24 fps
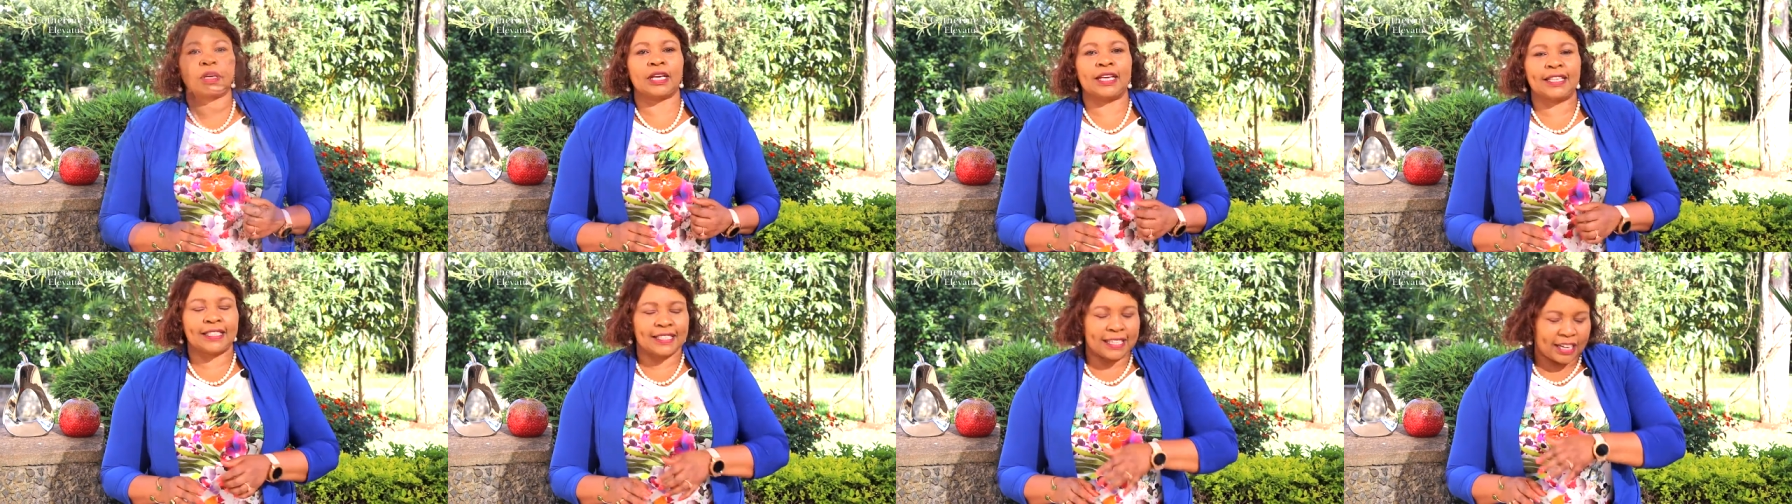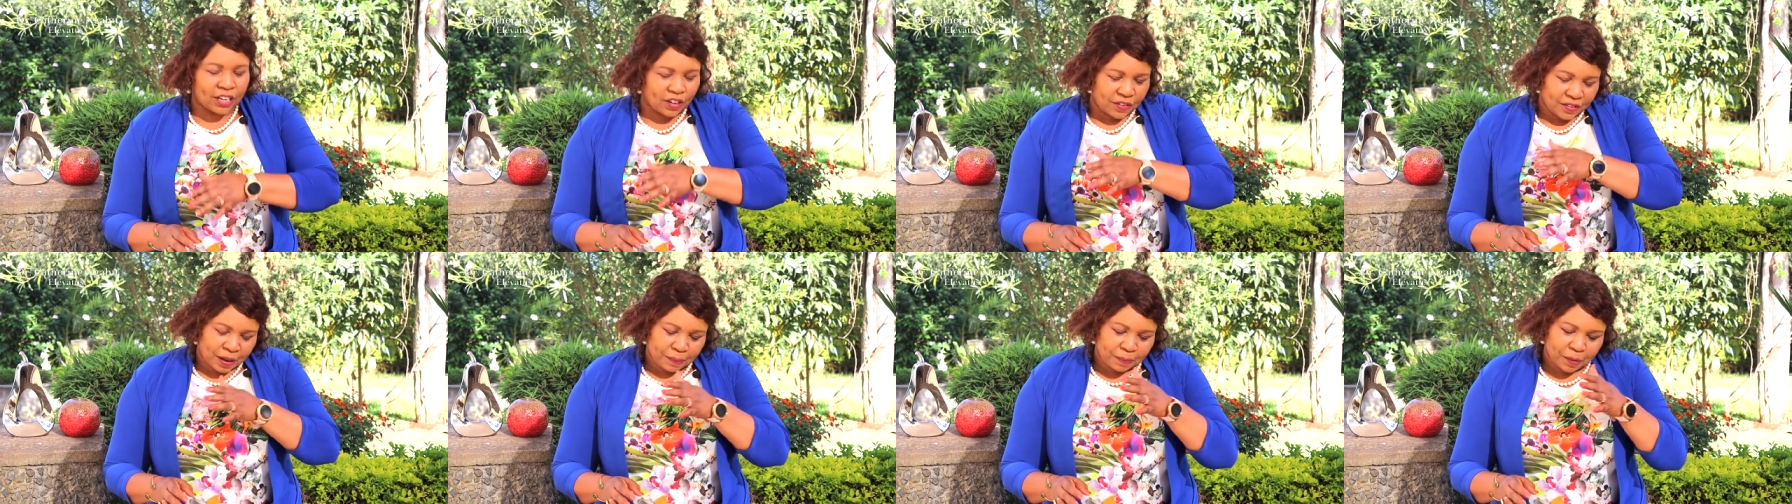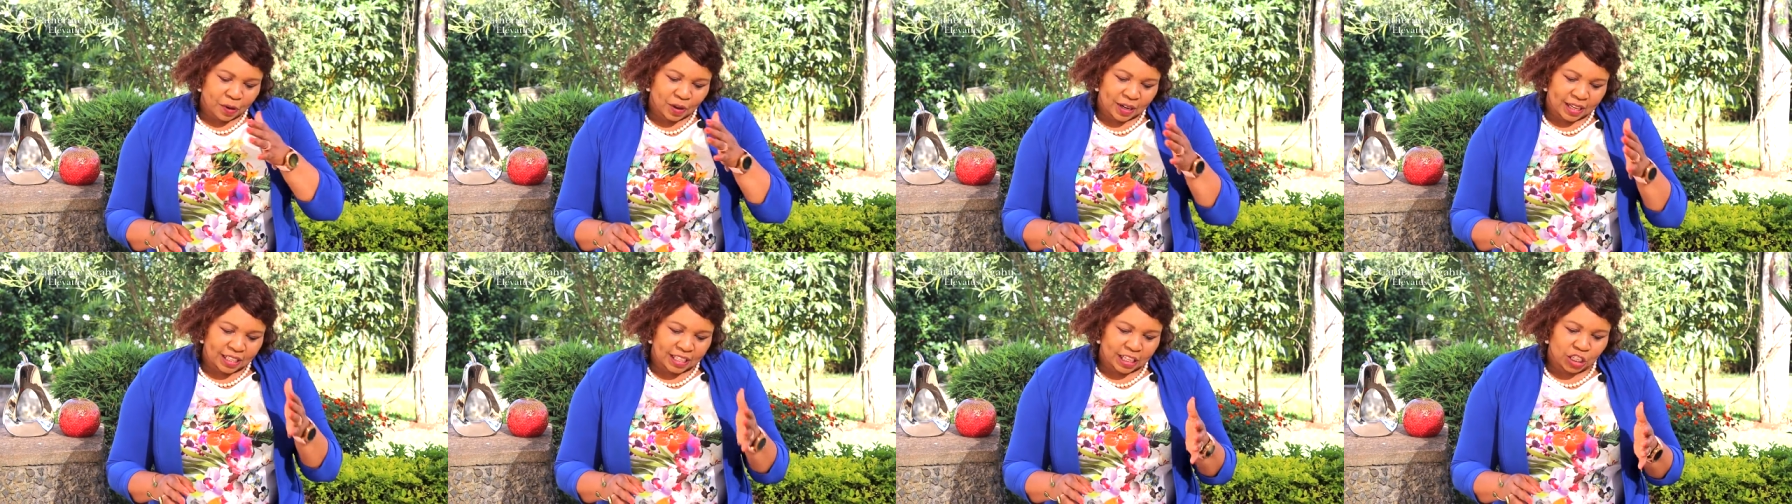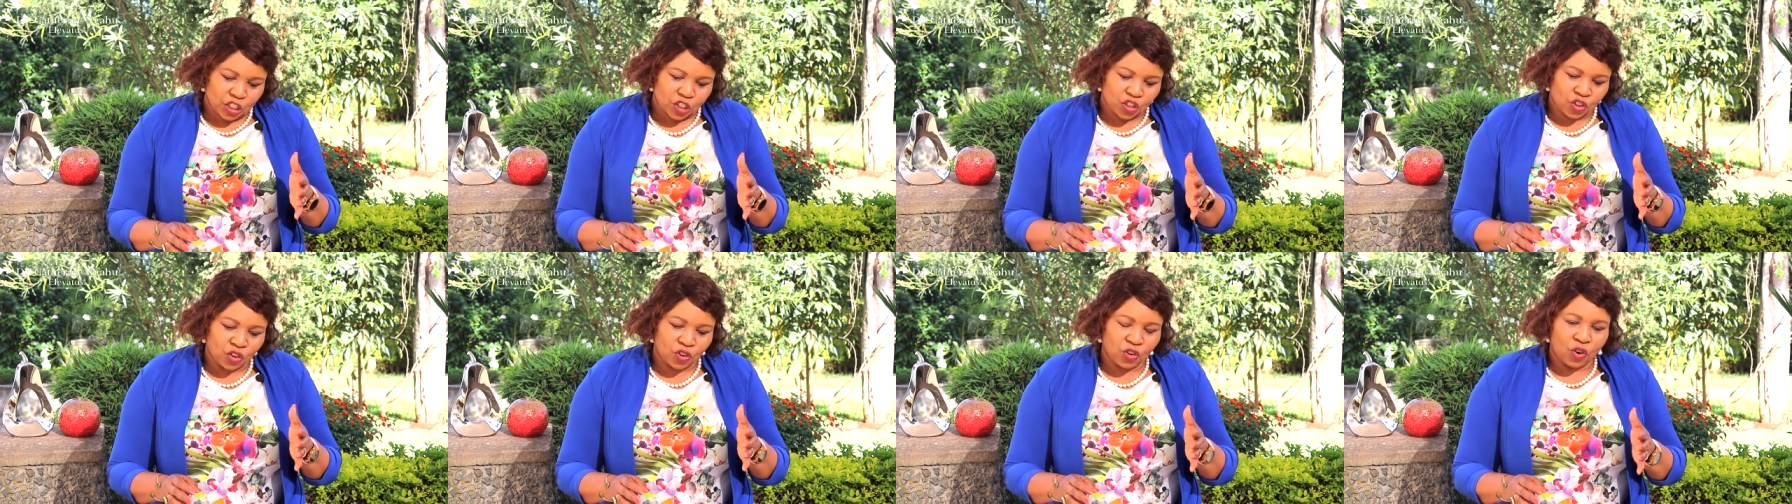Instead of keeping your
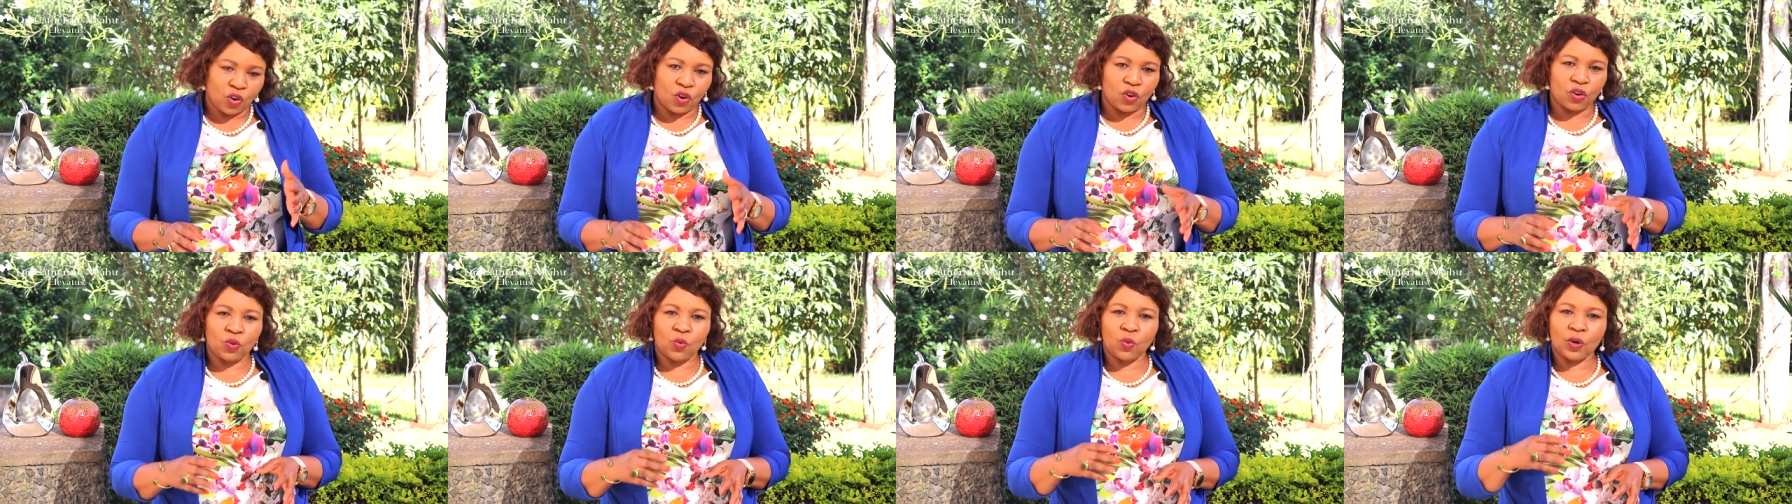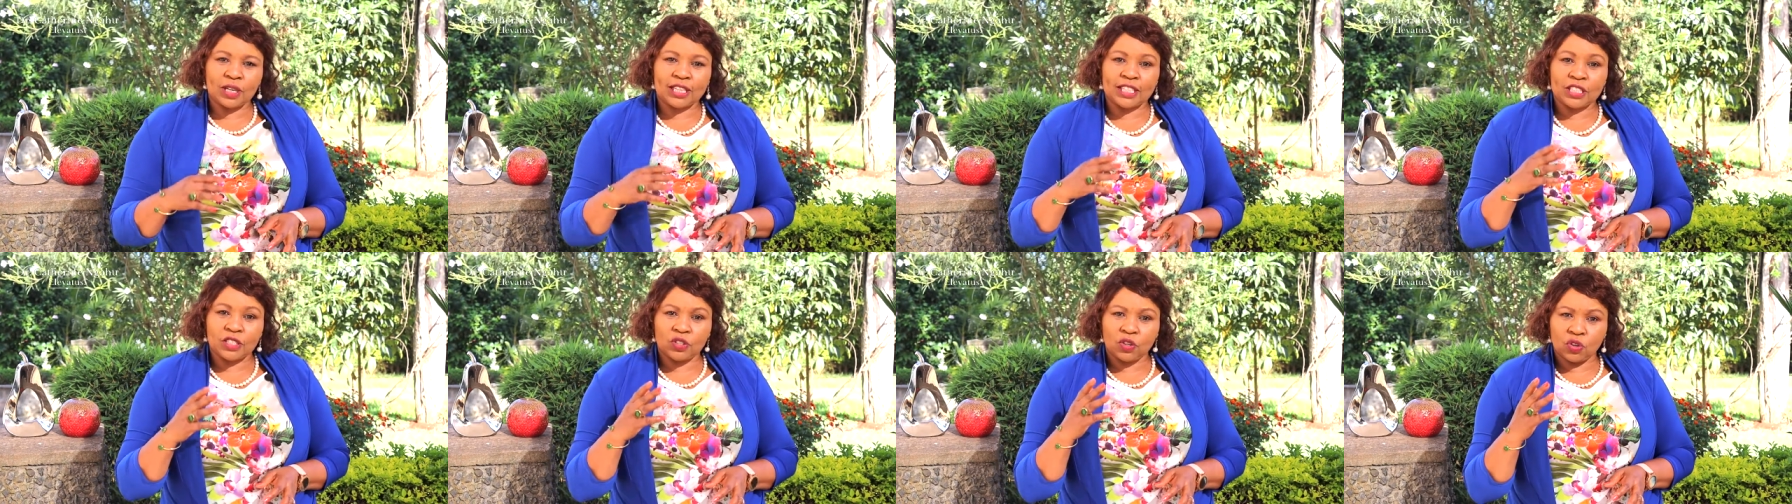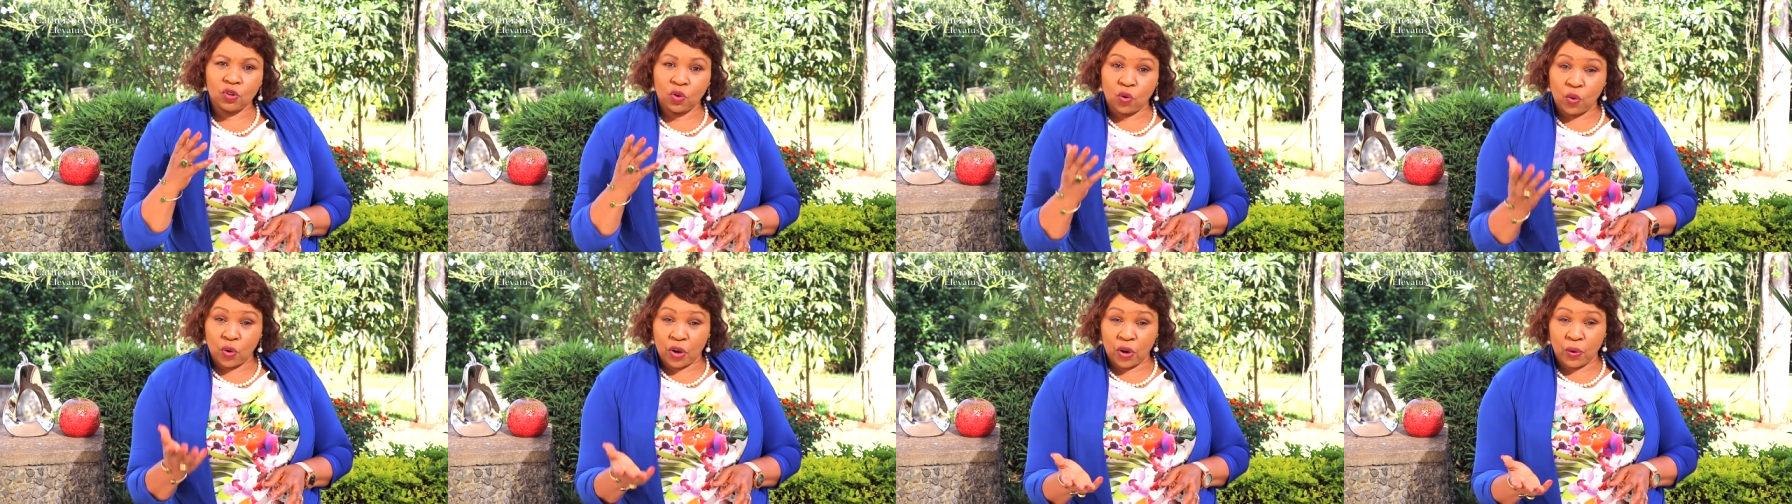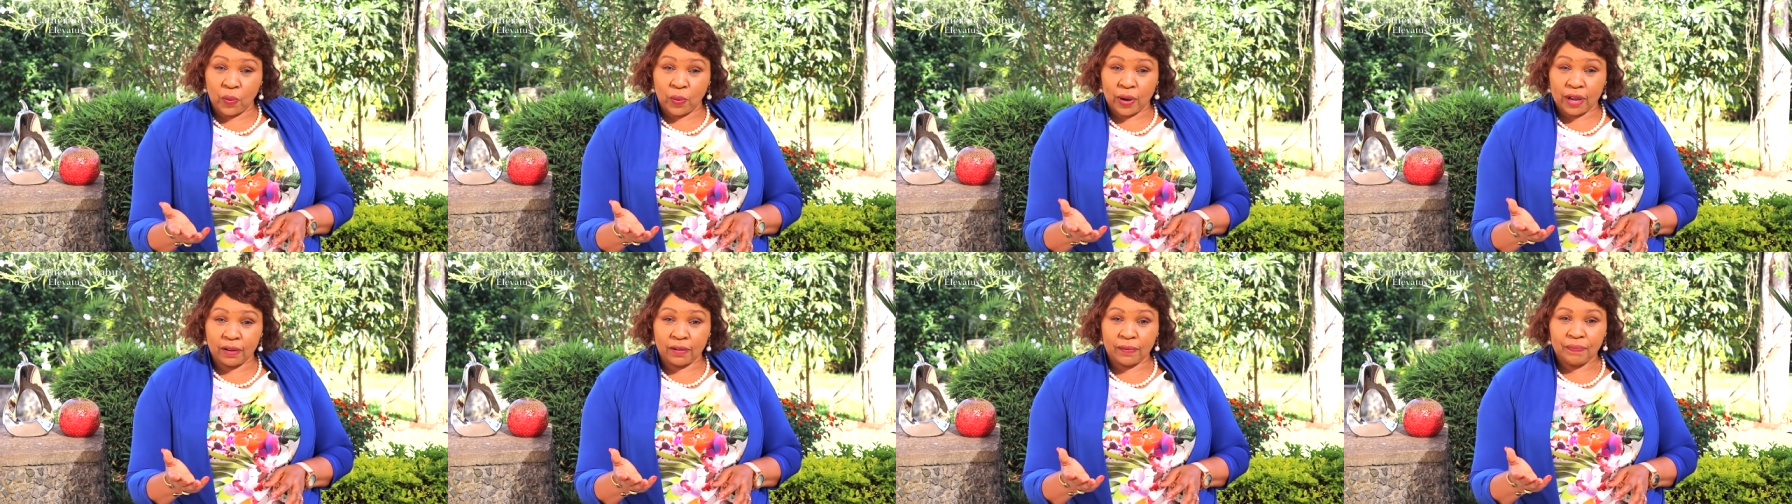attention on what is not
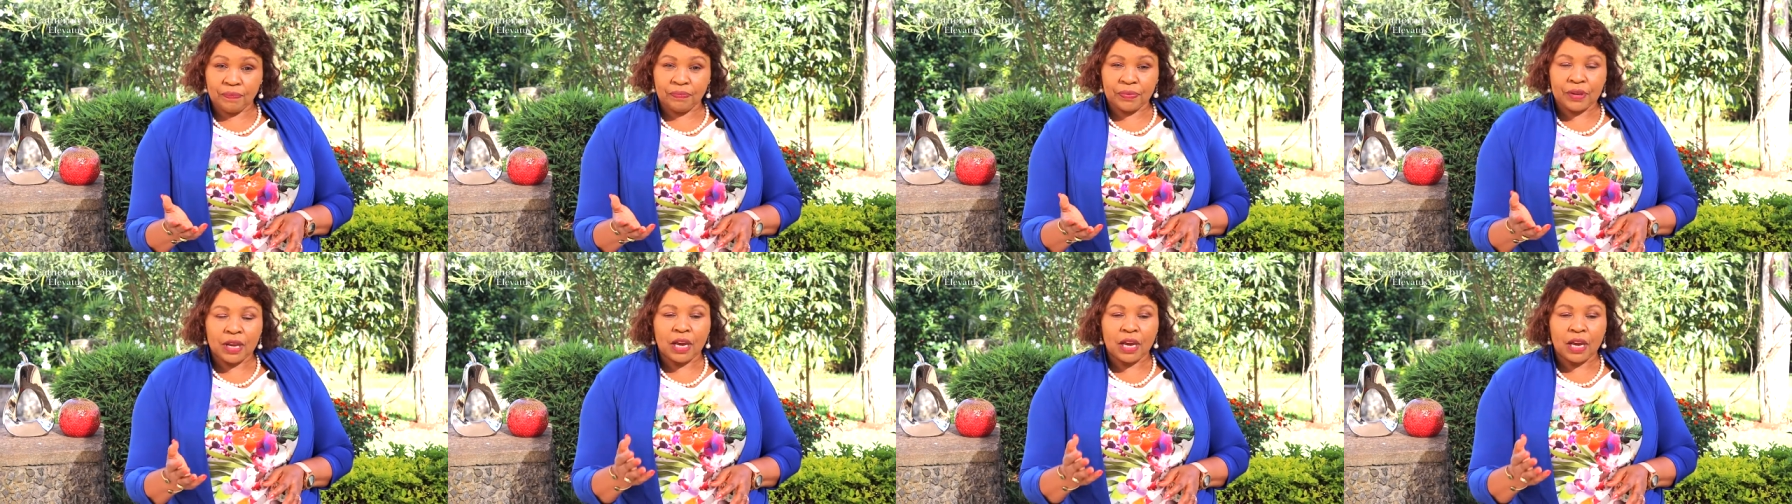going well